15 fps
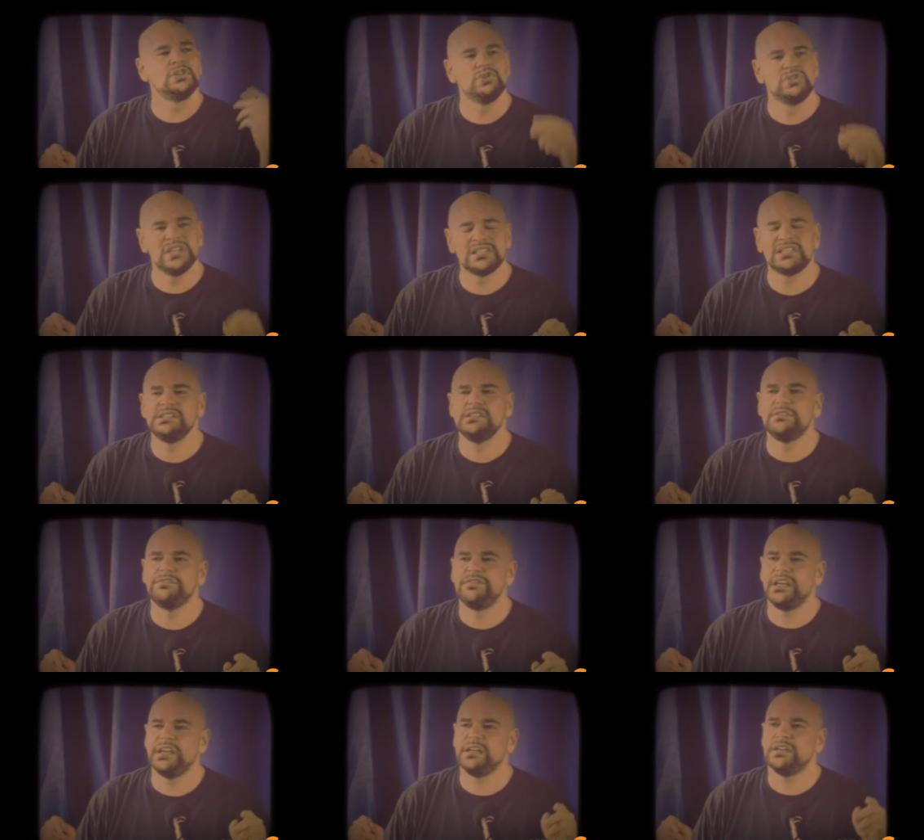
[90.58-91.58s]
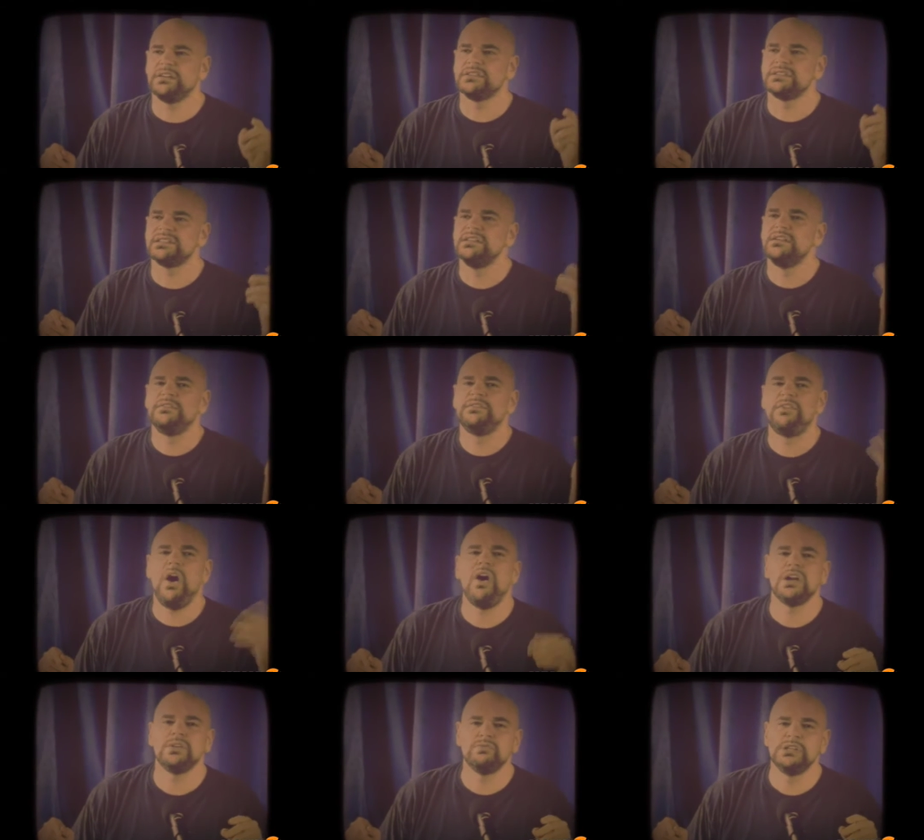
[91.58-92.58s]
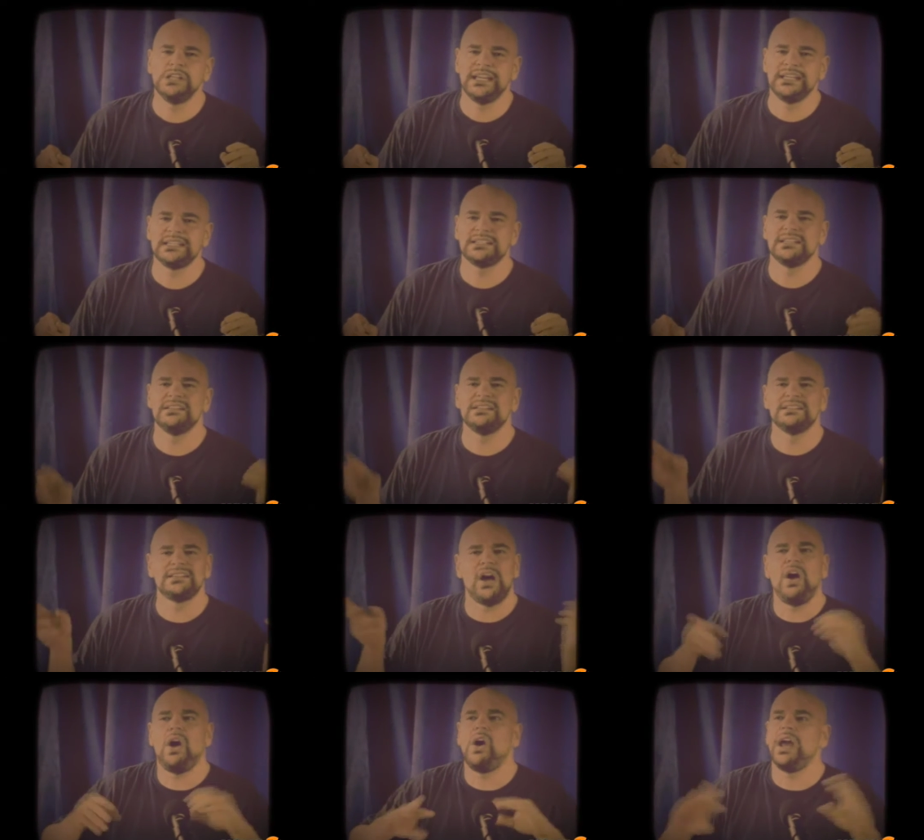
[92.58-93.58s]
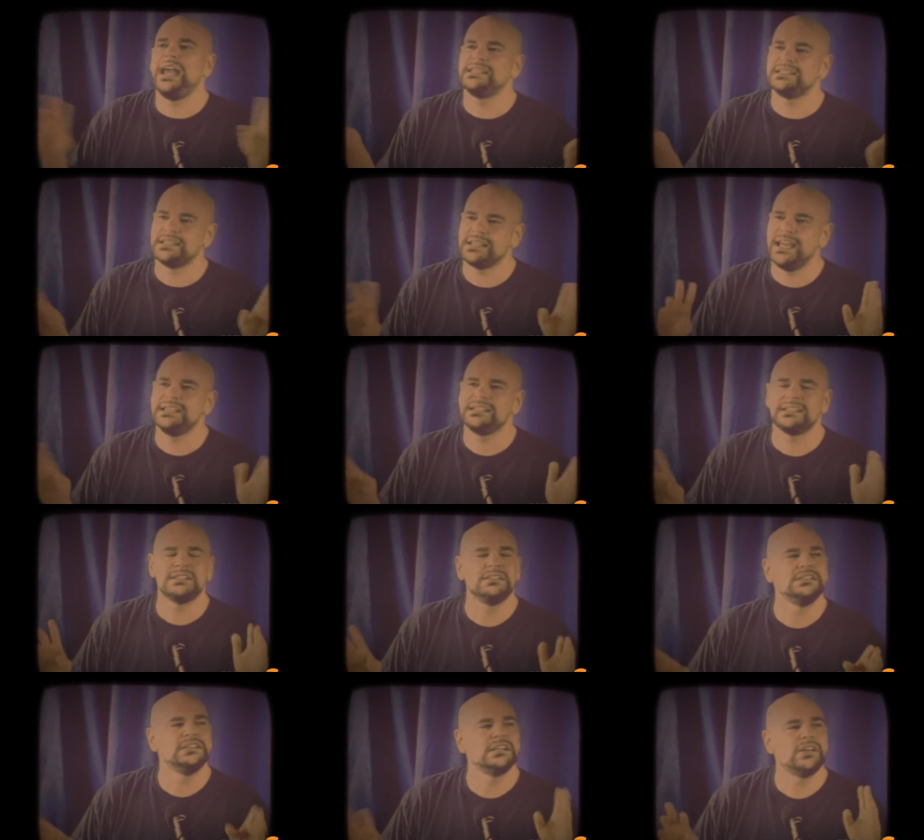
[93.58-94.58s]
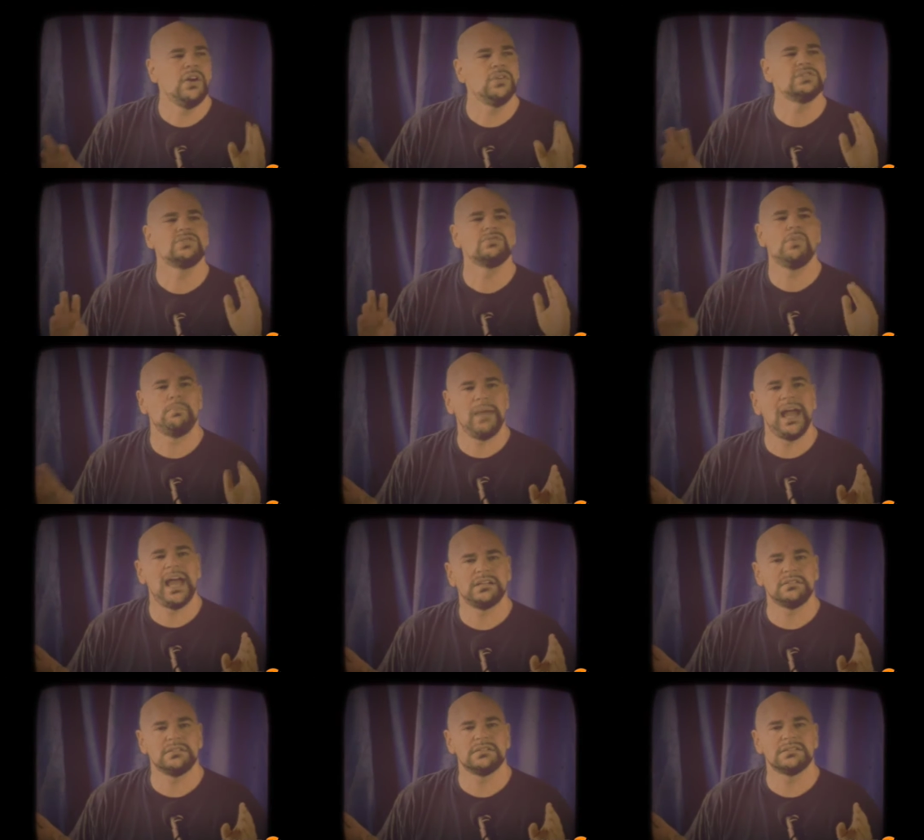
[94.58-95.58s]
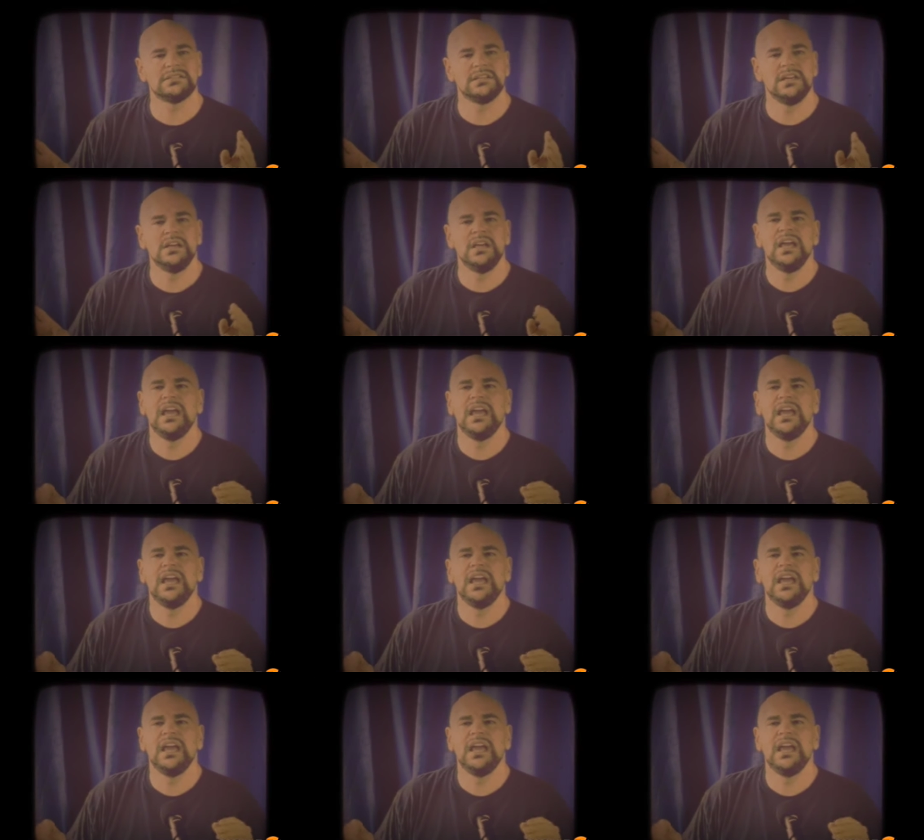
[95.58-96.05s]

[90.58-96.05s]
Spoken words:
judicial affairs, foreign relations, all educational and cultural matters.